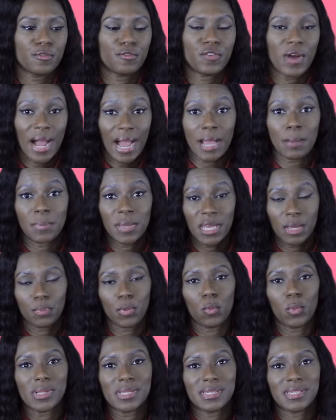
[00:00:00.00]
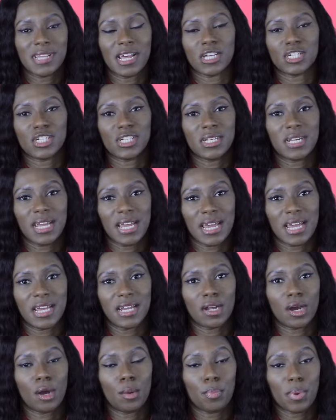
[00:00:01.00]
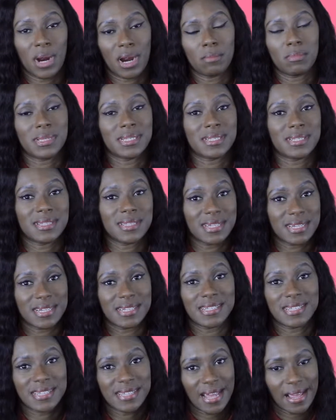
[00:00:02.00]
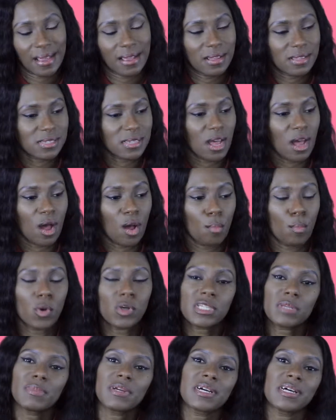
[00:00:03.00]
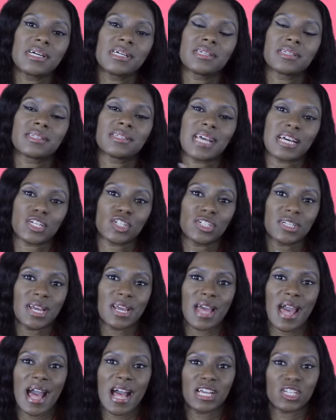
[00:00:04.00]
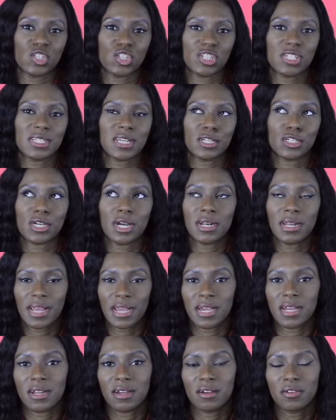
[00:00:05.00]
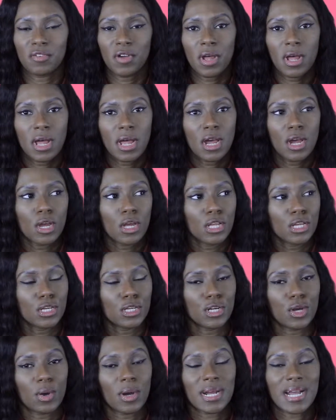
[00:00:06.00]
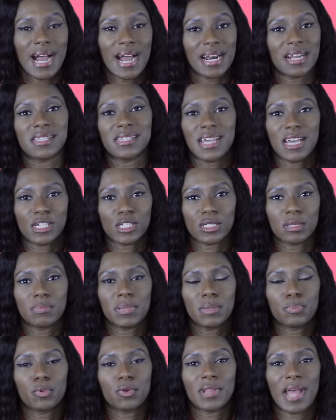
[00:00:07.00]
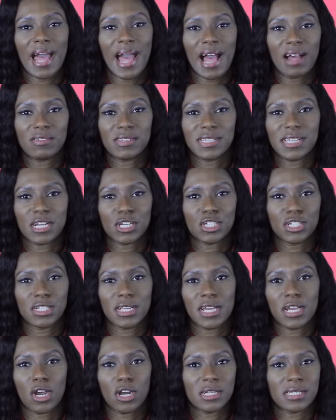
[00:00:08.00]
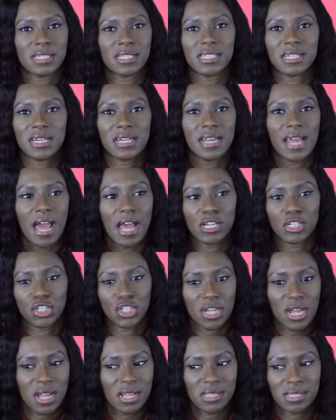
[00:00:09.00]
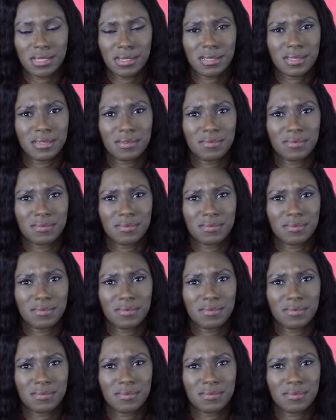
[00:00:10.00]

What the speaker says: find people with Section 8 apartments these days, mostly because Section 8 has just such a negative connotation. People that have Section 8 are seen as just